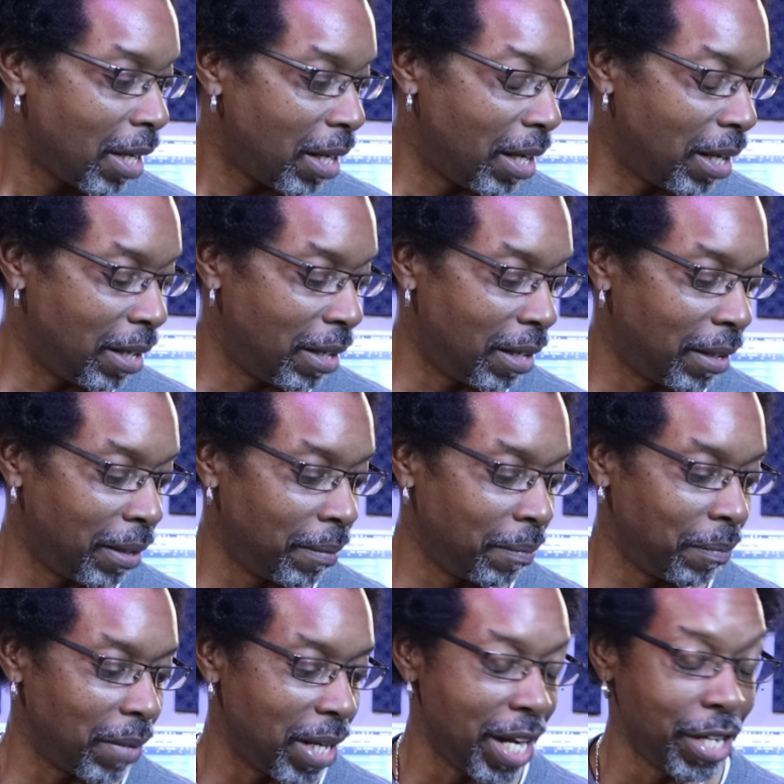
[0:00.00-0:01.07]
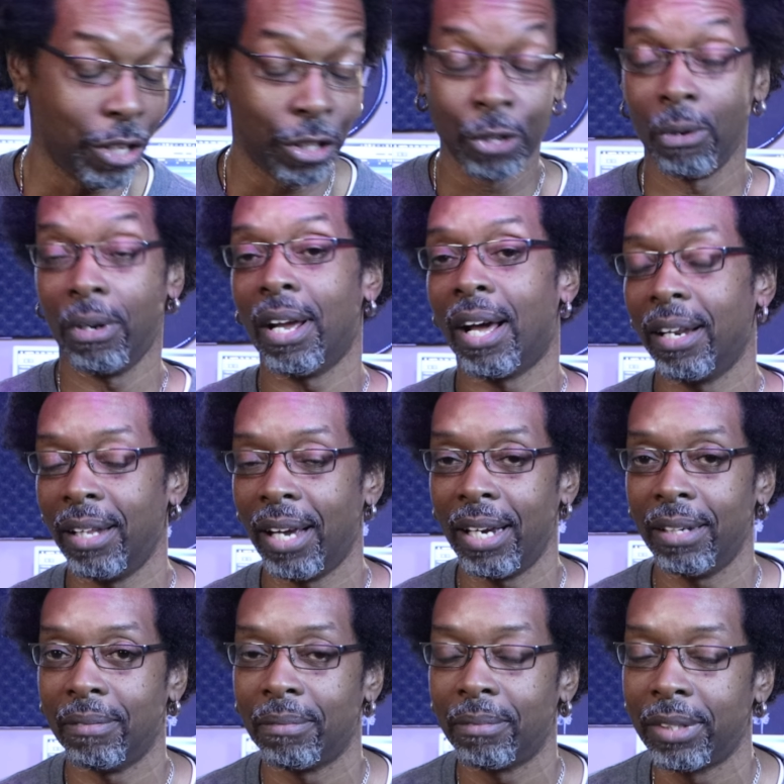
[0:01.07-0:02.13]
And you do a lot of
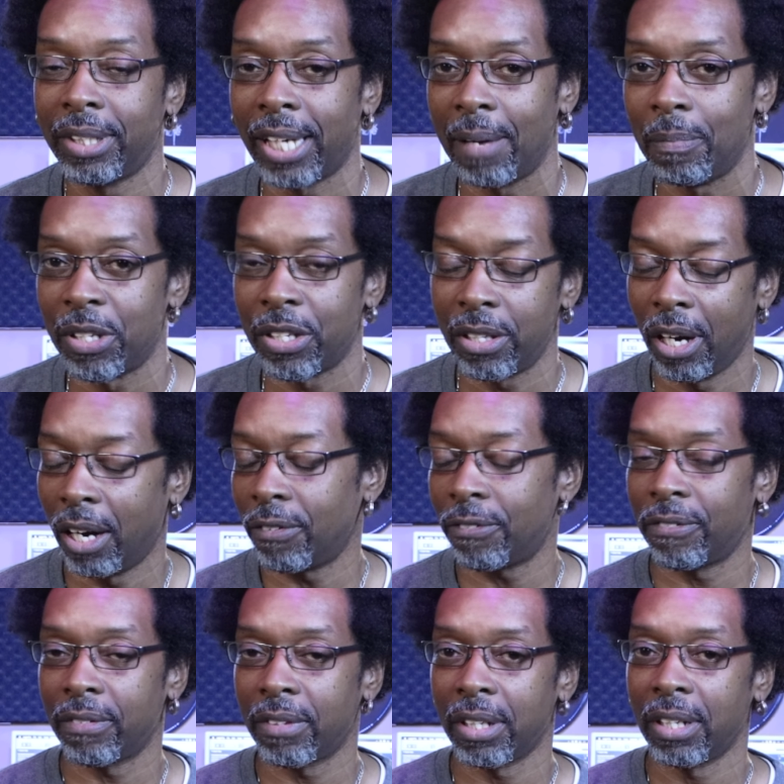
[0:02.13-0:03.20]
that type of stuff